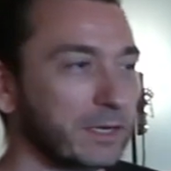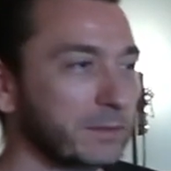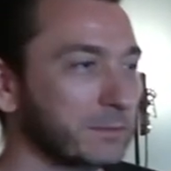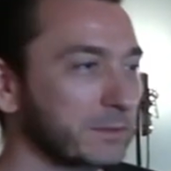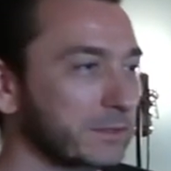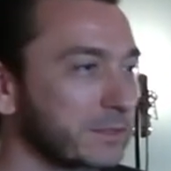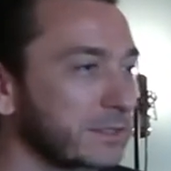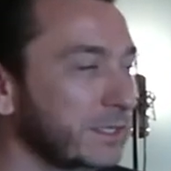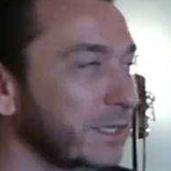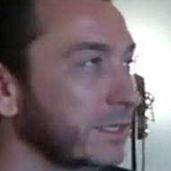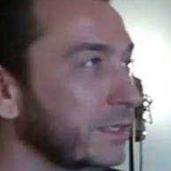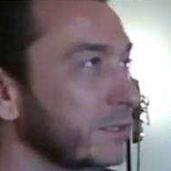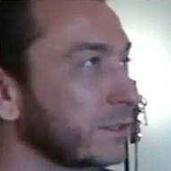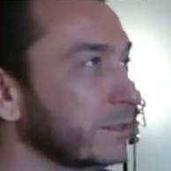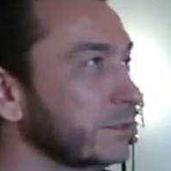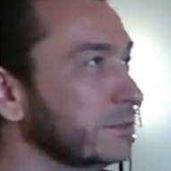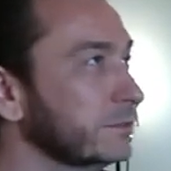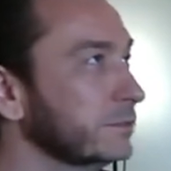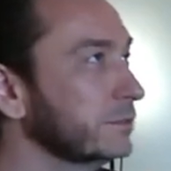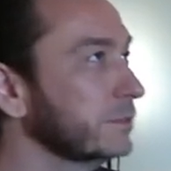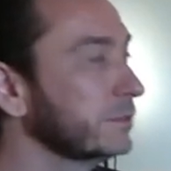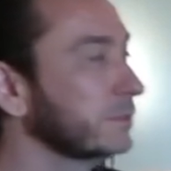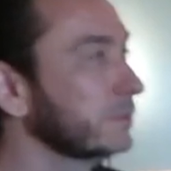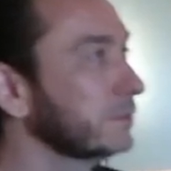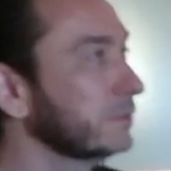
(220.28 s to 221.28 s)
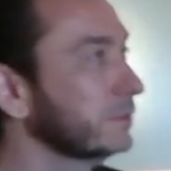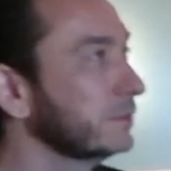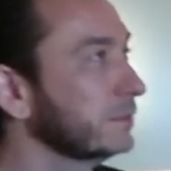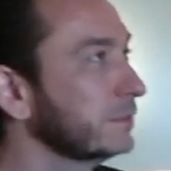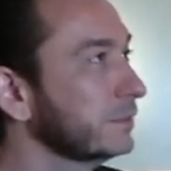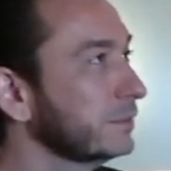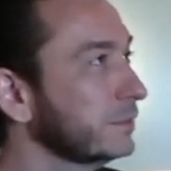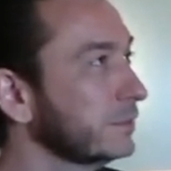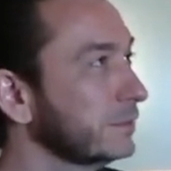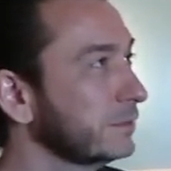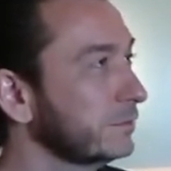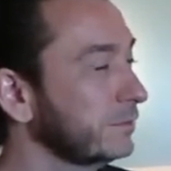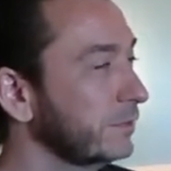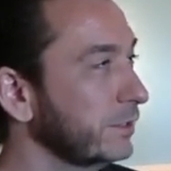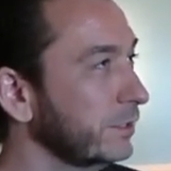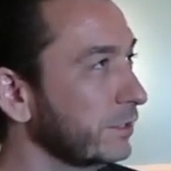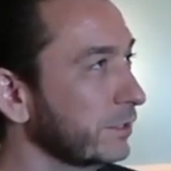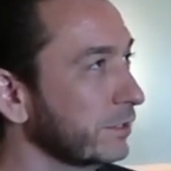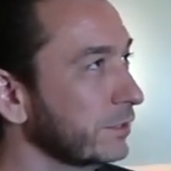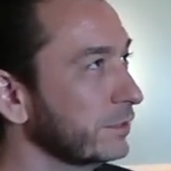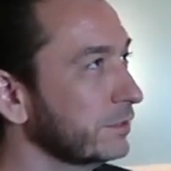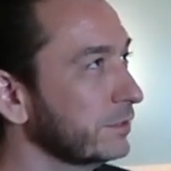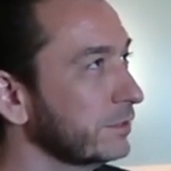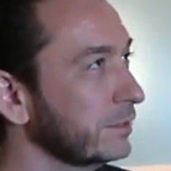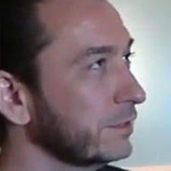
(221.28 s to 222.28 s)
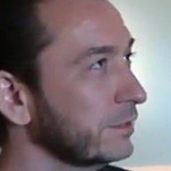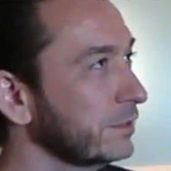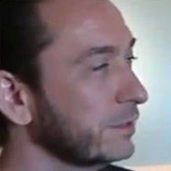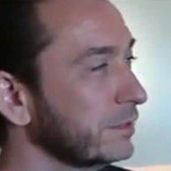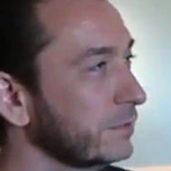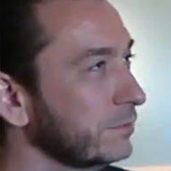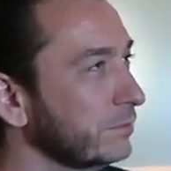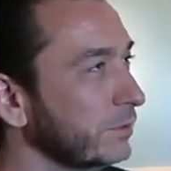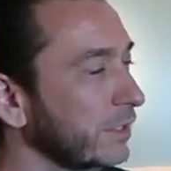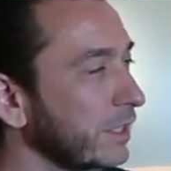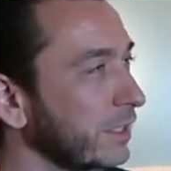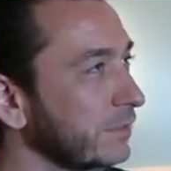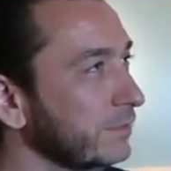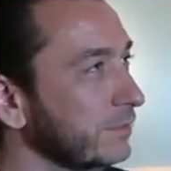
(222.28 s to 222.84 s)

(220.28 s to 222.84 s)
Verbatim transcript: Bob and Pablo's figure. We